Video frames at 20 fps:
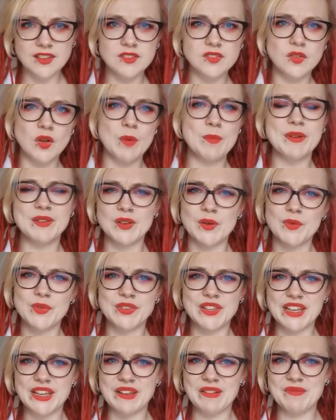Thomas
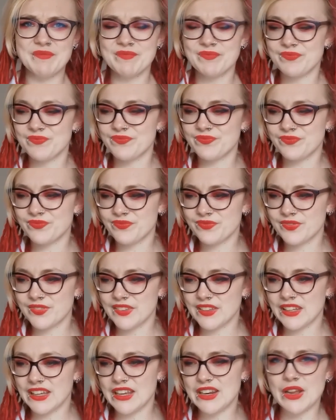obviously,
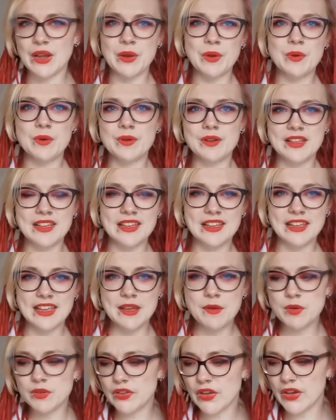you know,
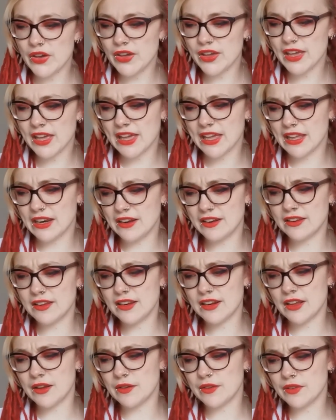he was hurting.
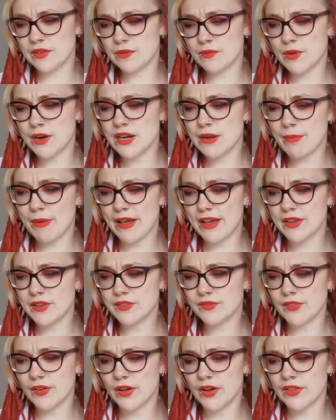You know, it's written about
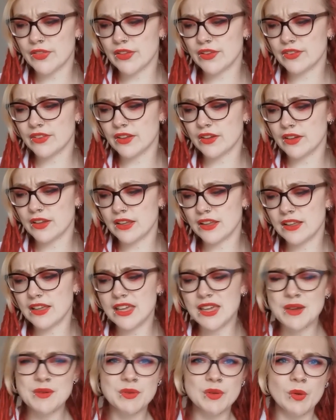his father, so
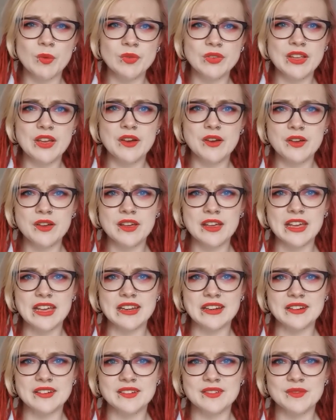he was obviously
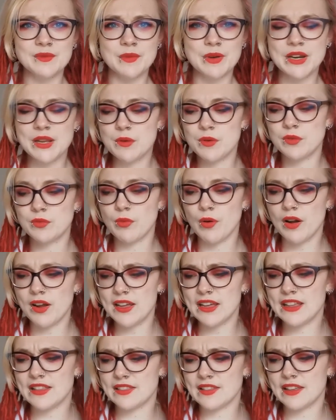hurting when he was
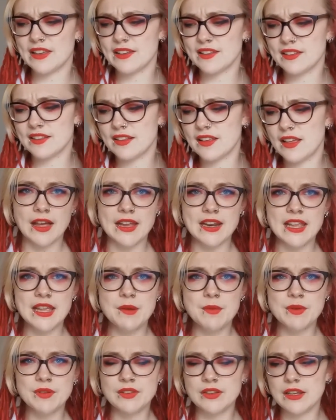writing this. And
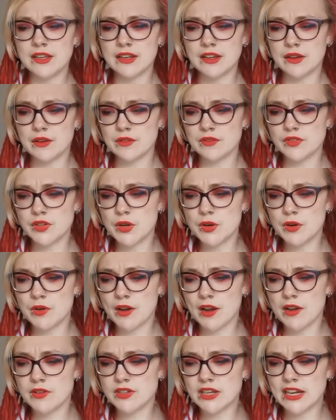he was, you know, do
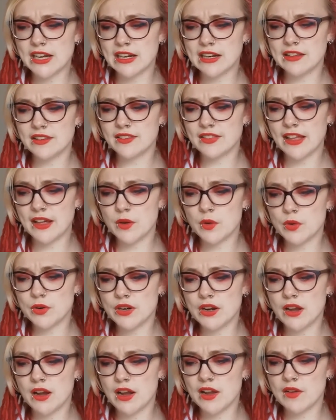not go gentle into that good
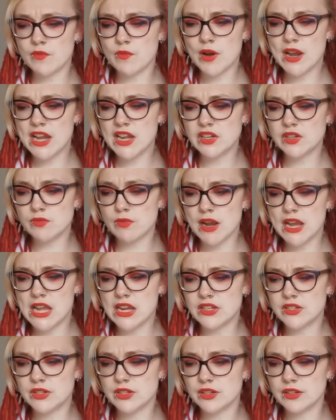night, rage,
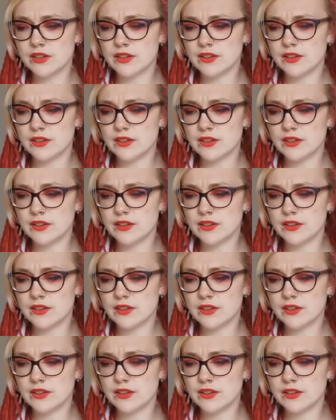rage